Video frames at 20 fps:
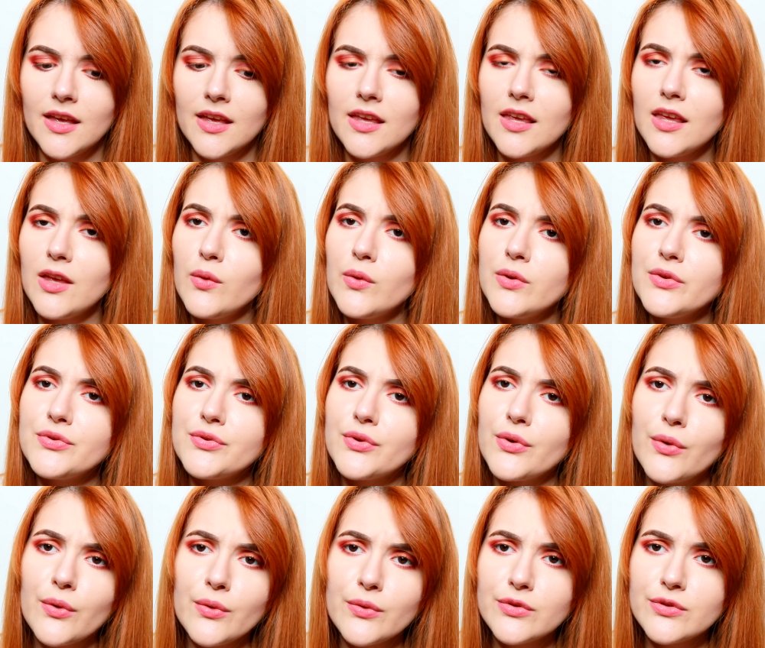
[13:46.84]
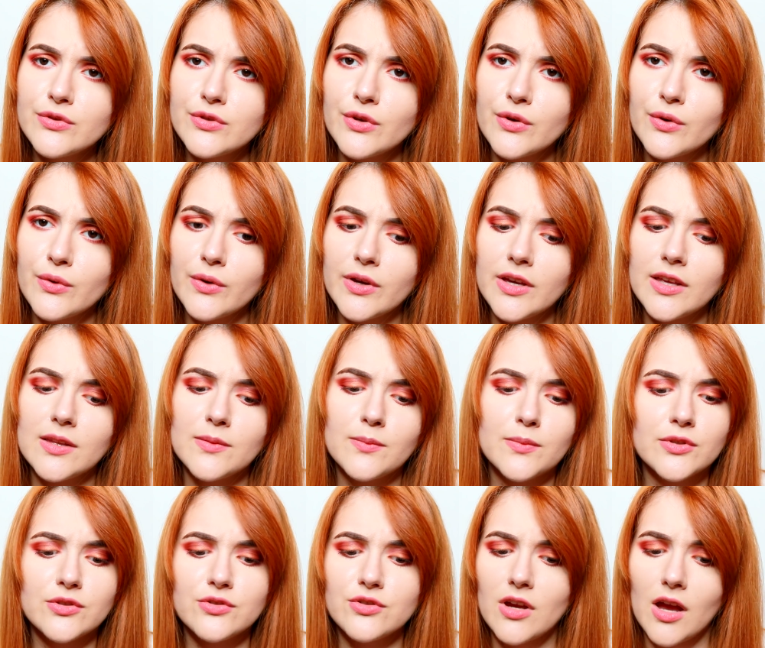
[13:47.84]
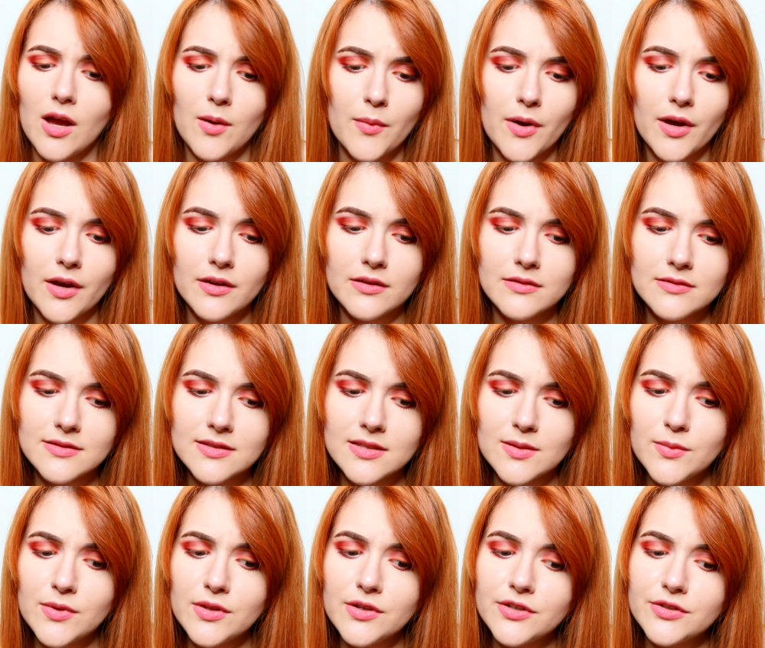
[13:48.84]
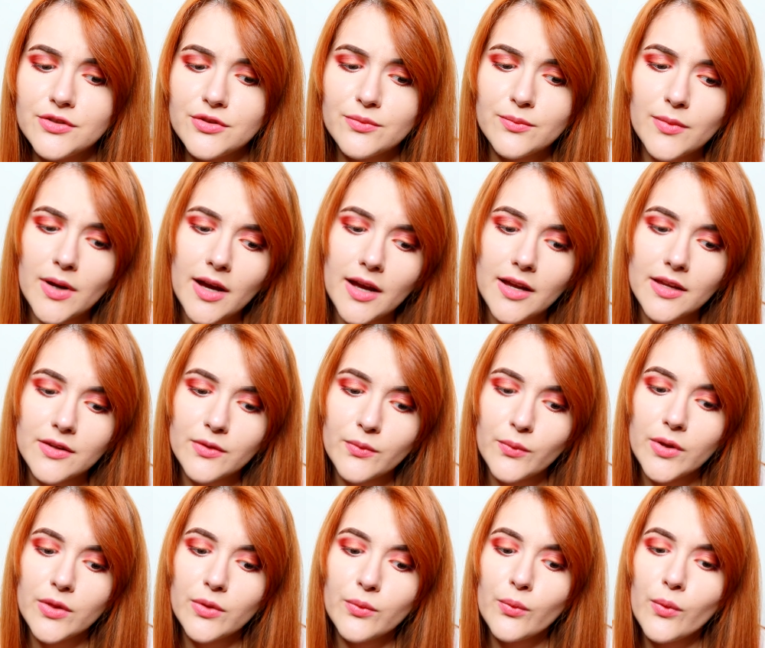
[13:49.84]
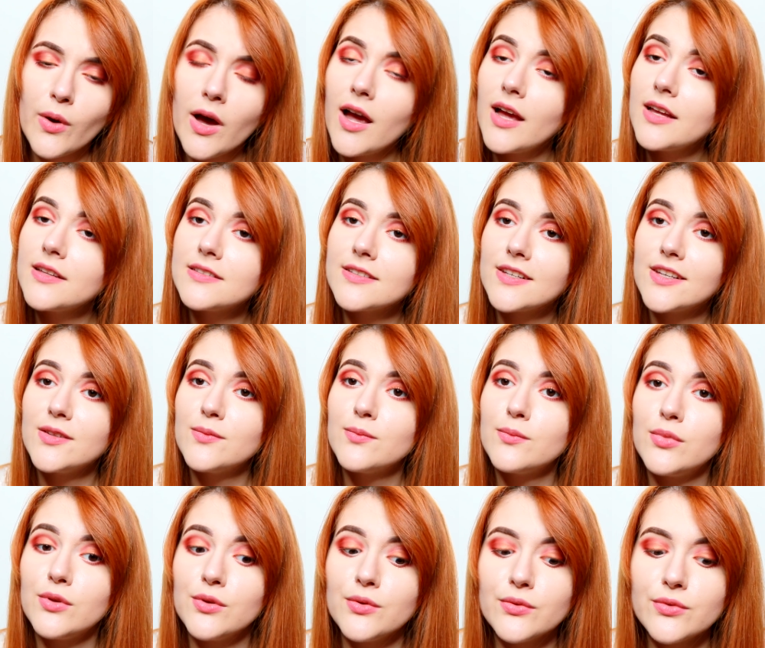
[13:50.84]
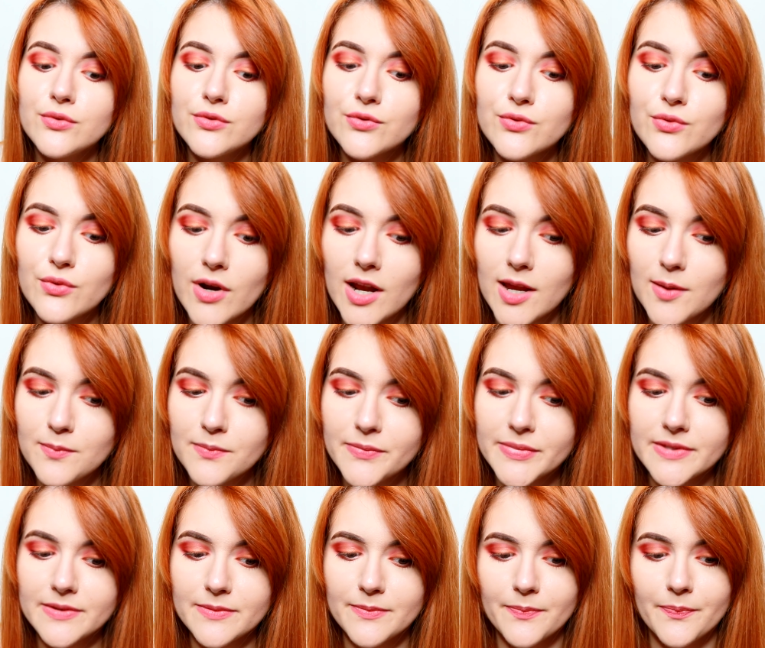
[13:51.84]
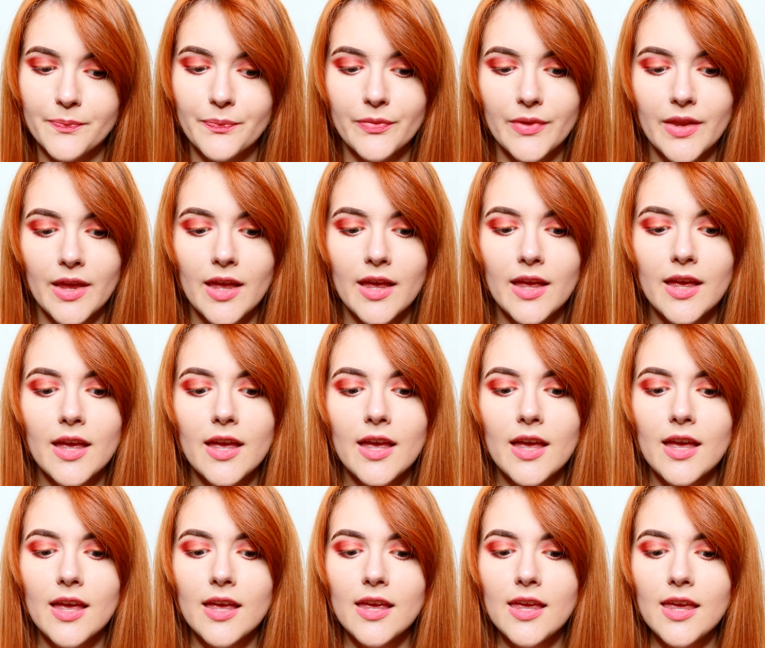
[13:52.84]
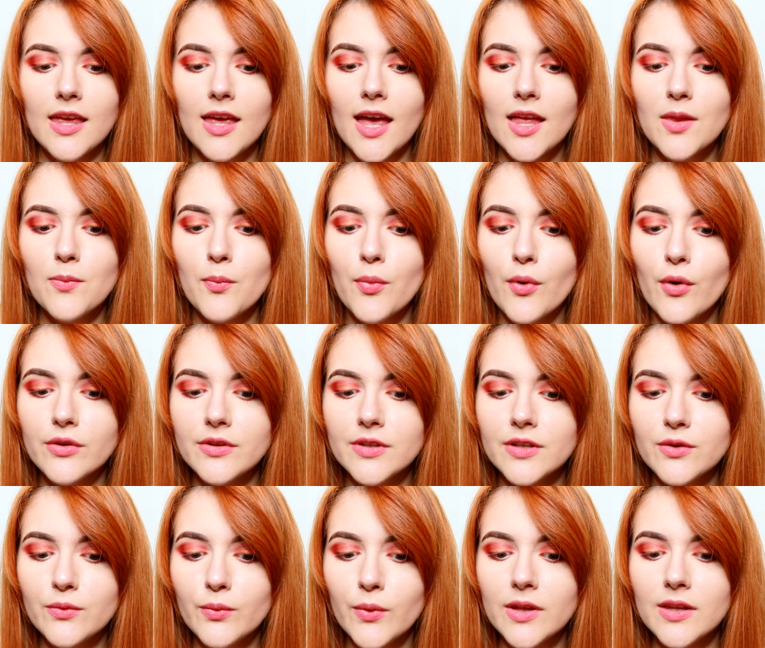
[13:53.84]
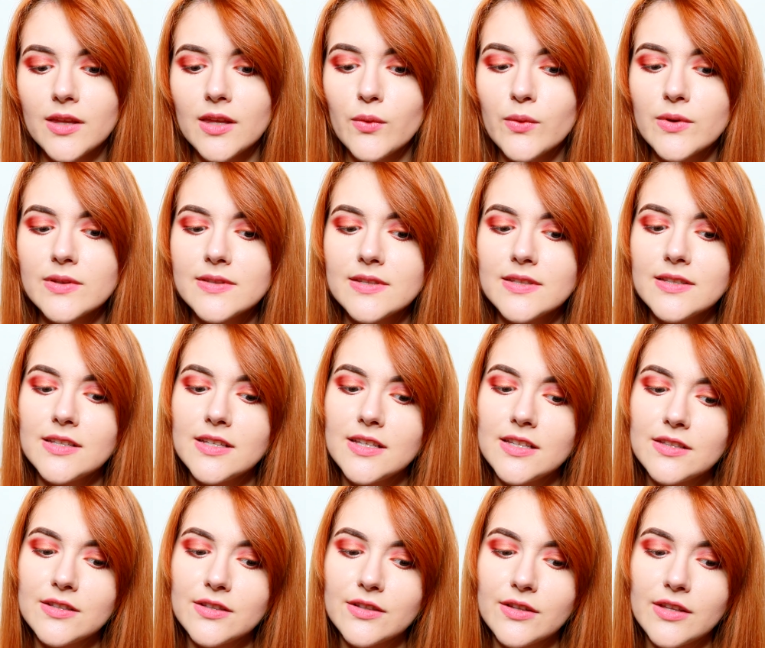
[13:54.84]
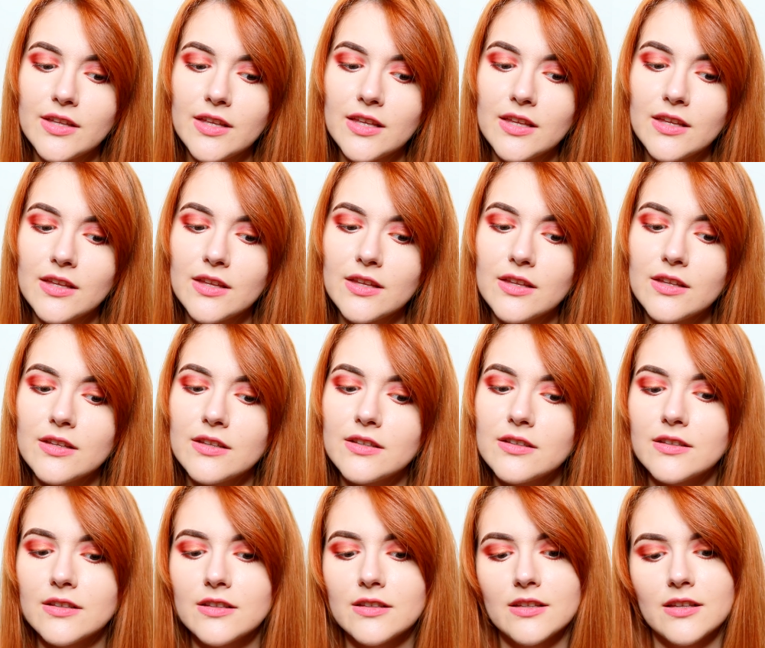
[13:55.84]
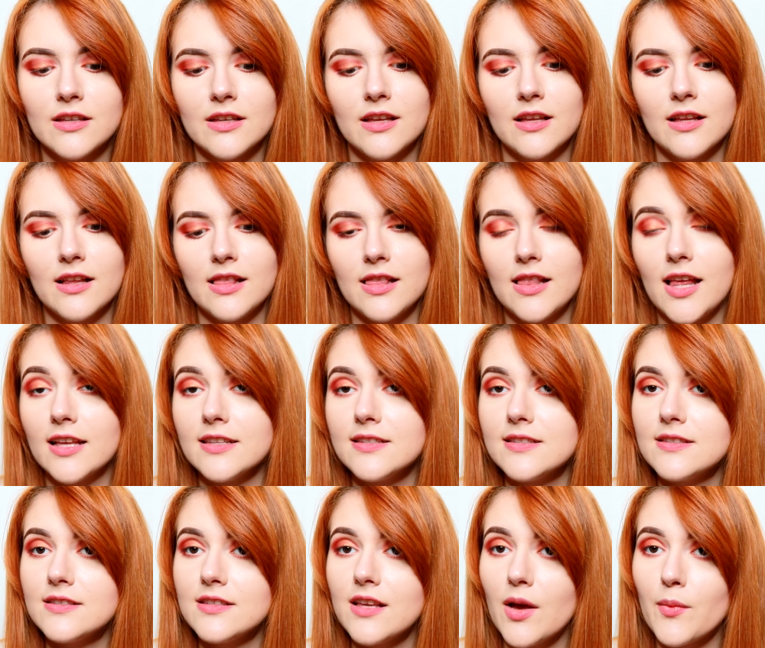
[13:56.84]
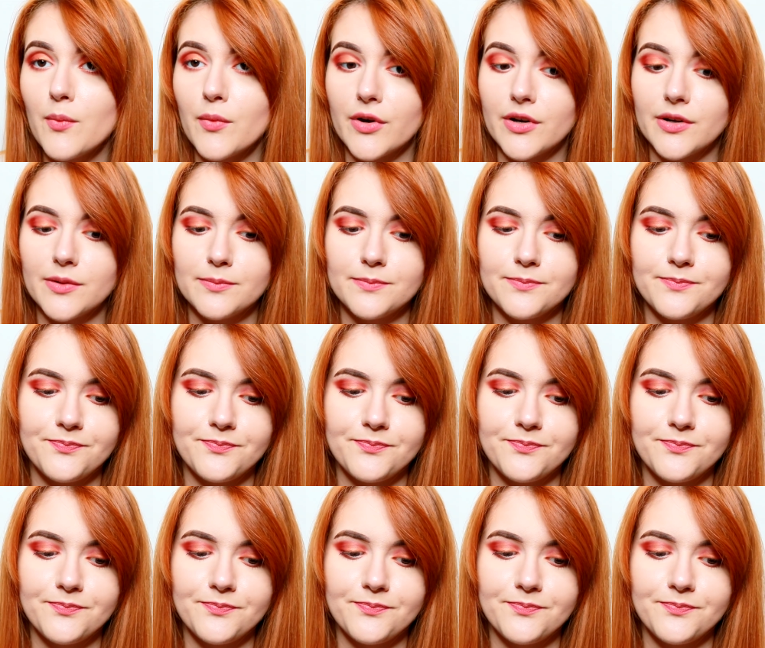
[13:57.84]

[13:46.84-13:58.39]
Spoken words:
He was also in pajama, similar to mine, with white and blue stripes. He had bought it when he was in Italy last summer.